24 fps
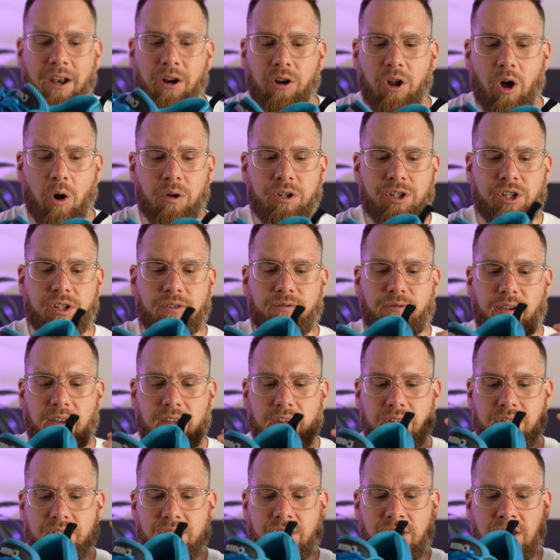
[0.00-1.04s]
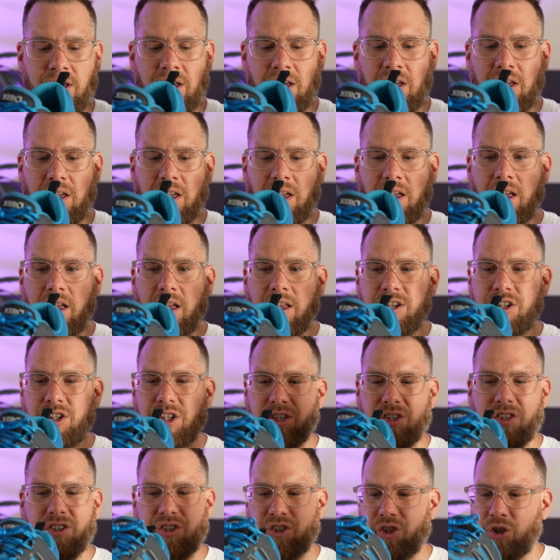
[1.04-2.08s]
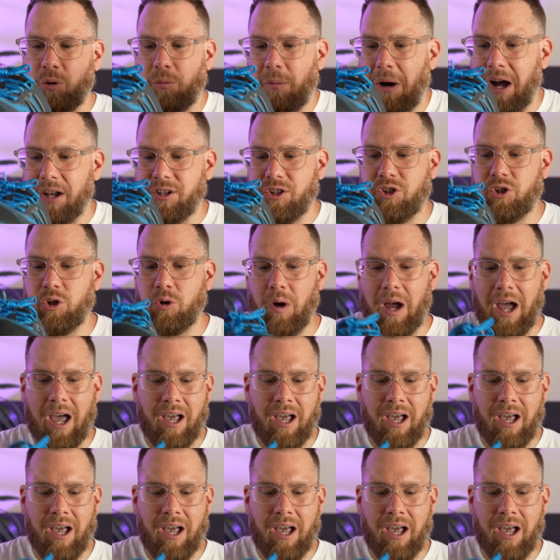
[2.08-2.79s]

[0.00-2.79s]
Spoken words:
don't know. It just feels just too much, too